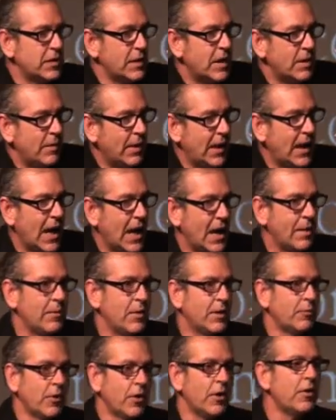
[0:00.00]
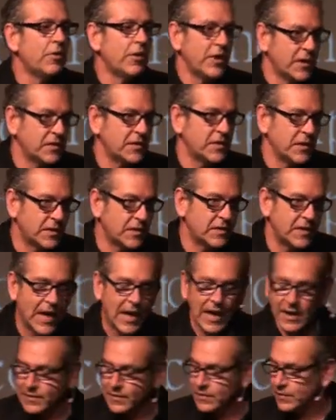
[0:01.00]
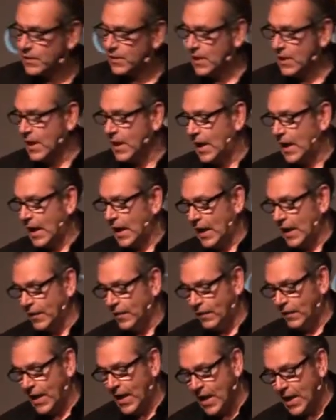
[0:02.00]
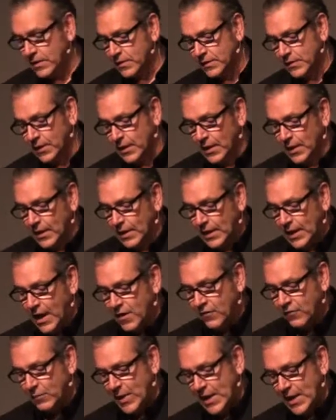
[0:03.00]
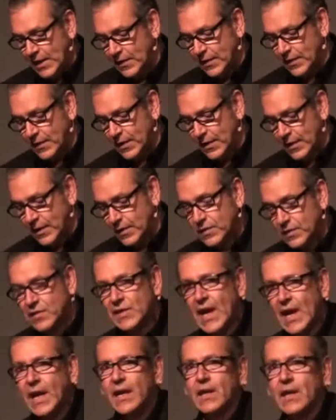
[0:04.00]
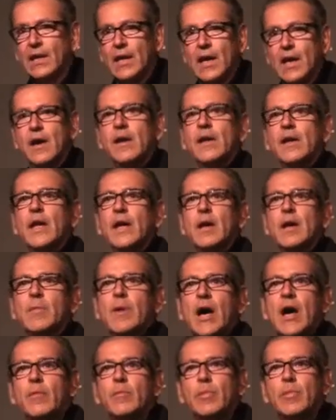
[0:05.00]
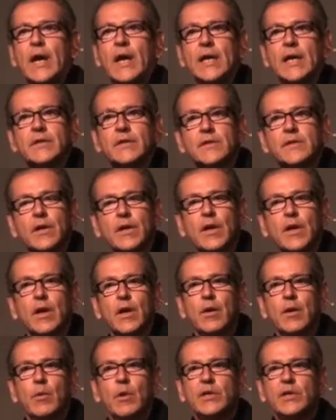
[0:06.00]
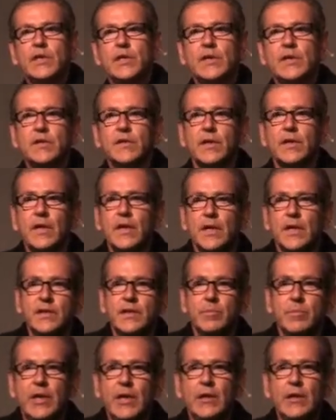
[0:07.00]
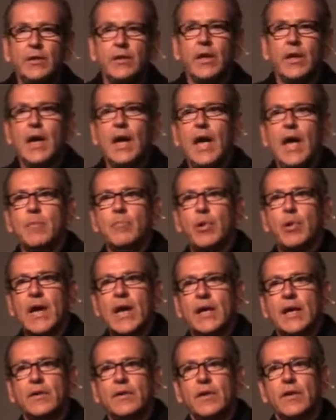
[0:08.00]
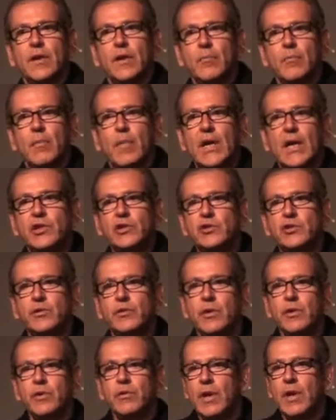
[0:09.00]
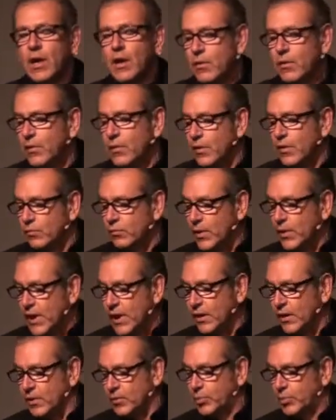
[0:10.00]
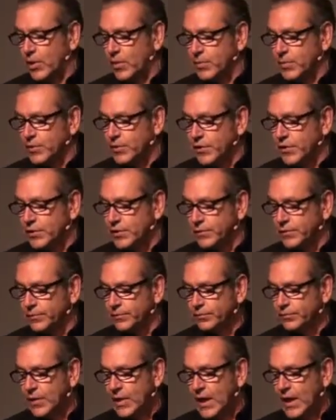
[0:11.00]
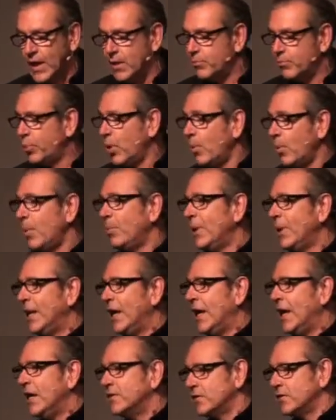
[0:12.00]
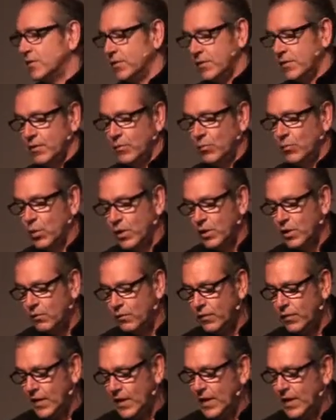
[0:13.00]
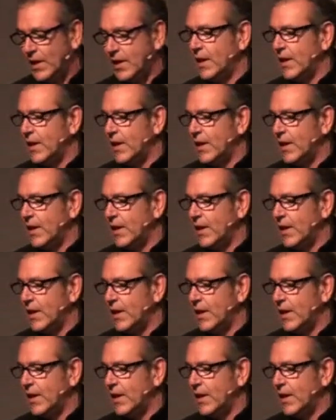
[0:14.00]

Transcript: it became a roaring success. And that gave me the second learning about brands, which is to build a brand, make sure you know the real proposition. It probably isn't what you think it